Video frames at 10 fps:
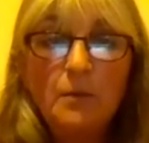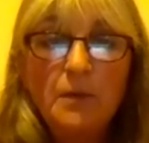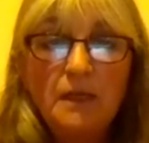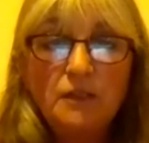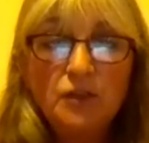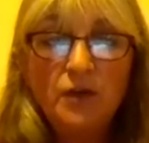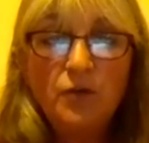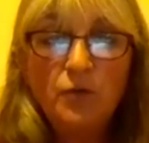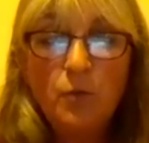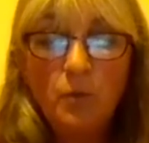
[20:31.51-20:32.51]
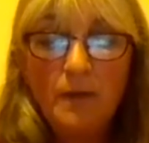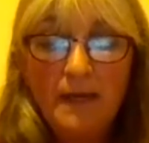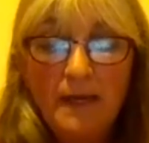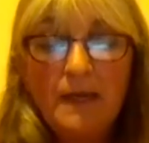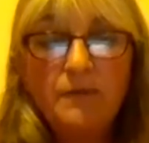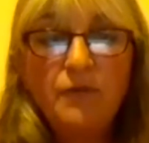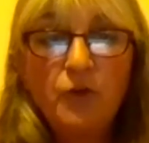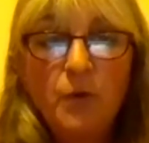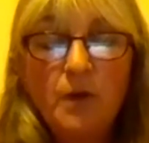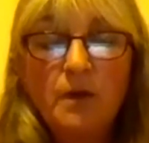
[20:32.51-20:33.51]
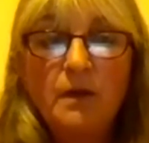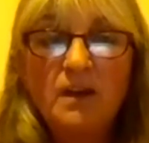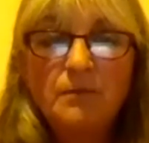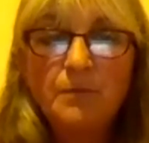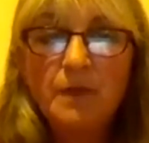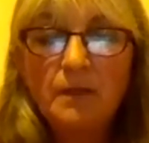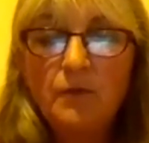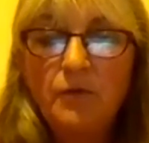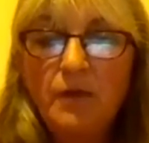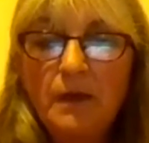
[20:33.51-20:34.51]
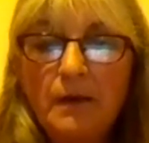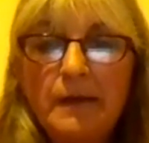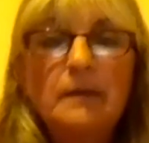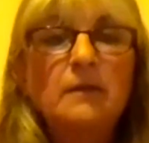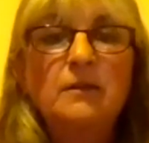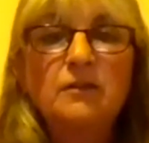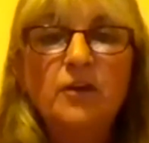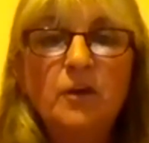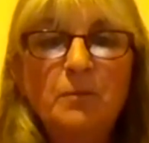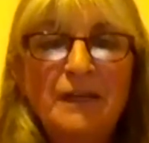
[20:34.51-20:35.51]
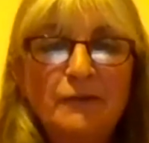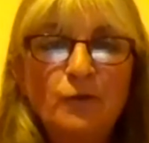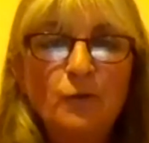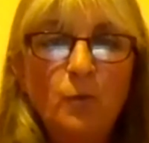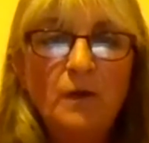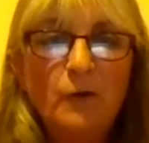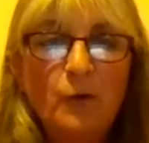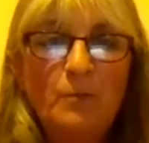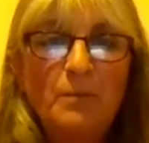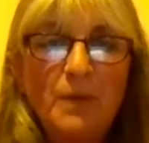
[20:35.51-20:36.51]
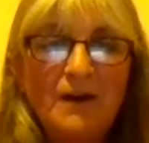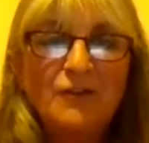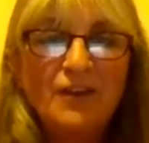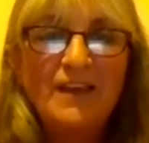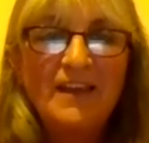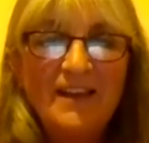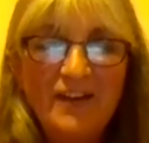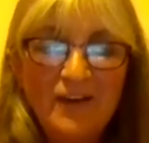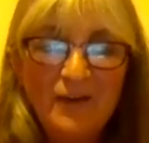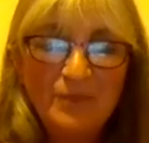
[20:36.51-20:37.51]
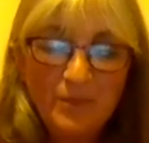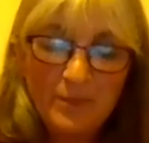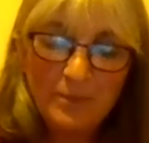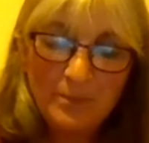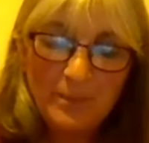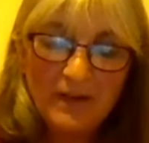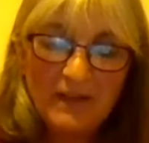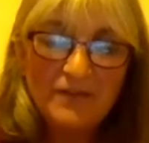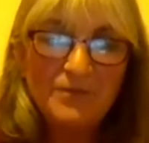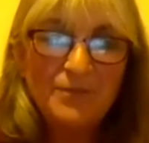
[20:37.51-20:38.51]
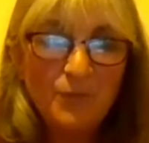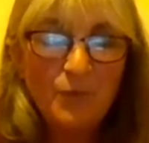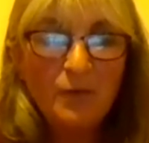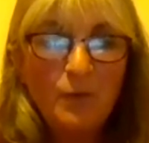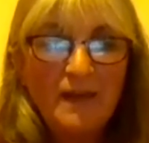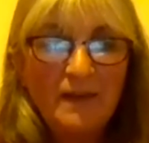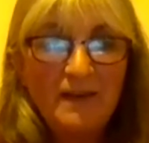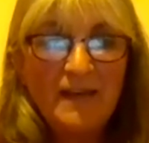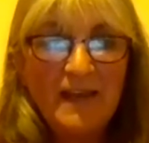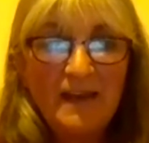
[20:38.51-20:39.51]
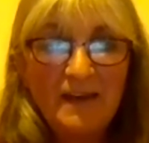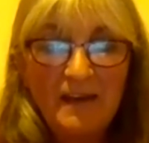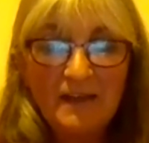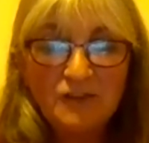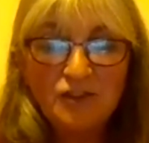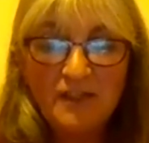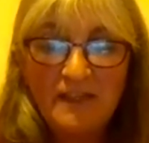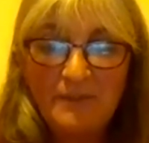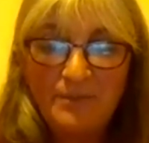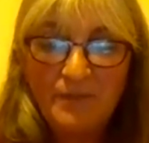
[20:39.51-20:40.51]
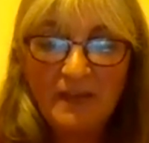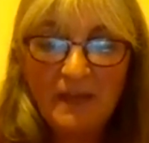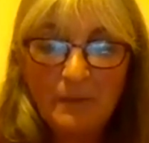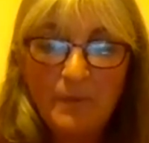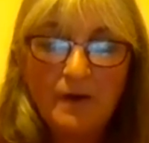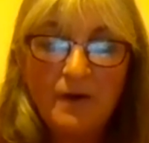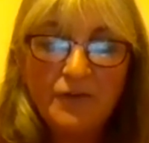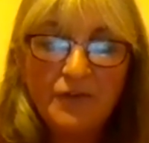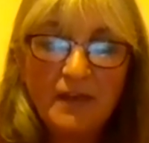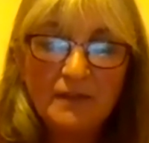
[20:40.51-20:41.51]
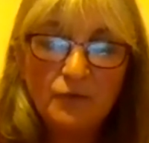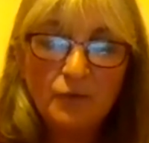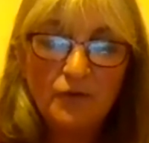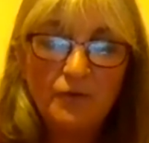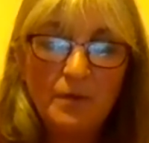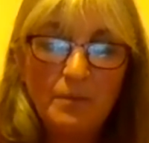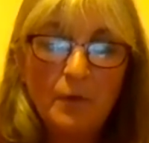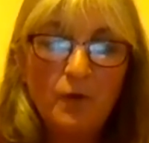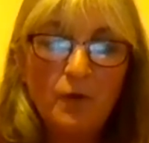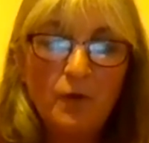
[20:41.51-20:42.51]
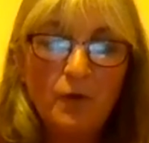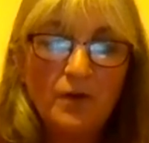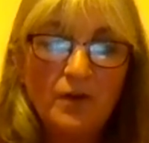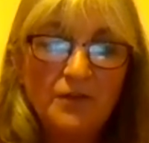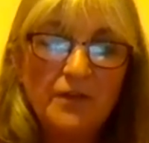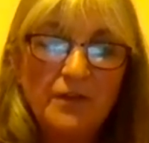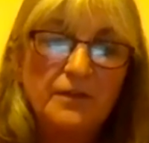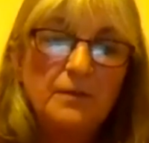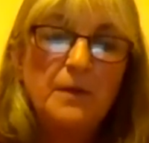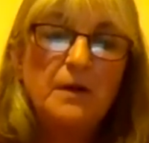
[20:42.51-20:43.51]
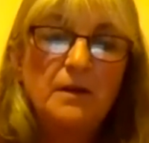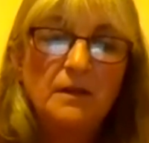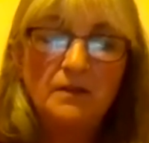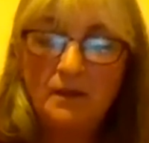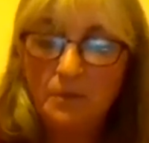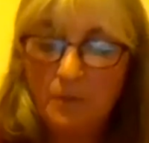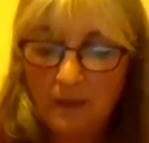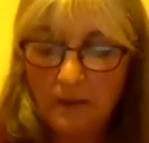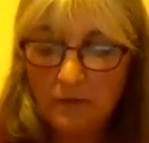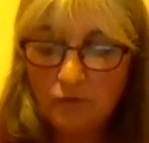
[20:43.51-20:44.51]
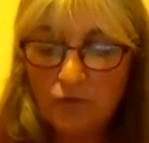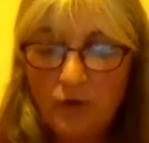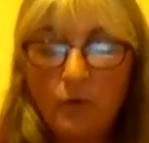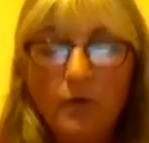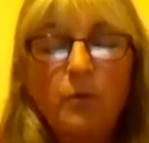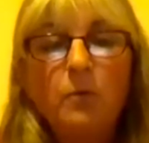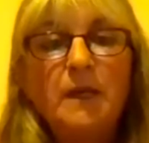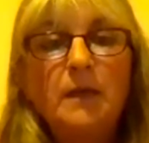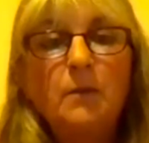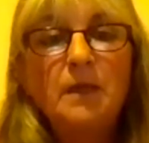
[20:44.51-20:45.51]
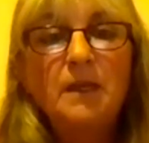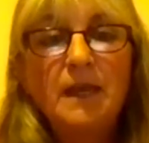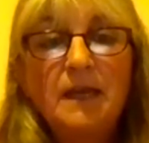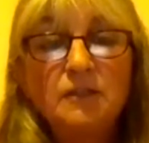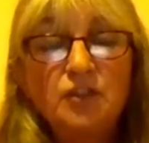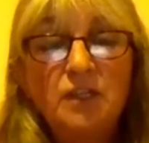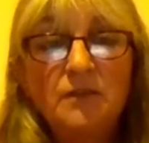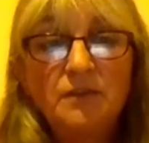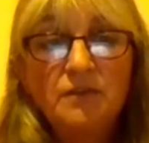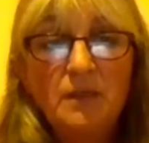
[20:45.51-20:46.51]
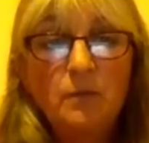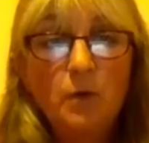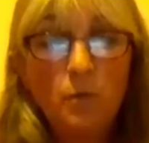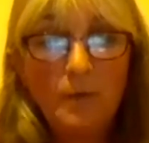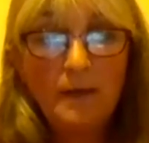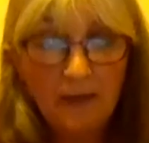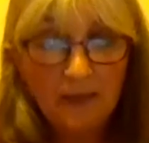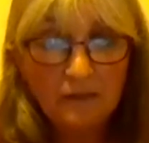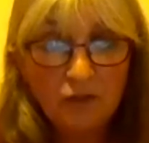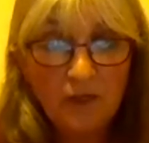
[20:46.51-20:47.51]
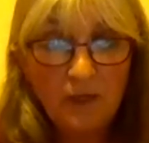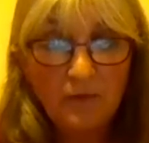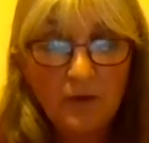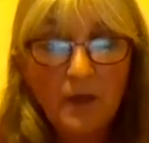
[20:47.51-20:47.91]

But it shows what we can do, and I don't really like the term political will, but if we can actually get past that sort of block of the markets need to be in control of what we can achieve and see what we can achieve.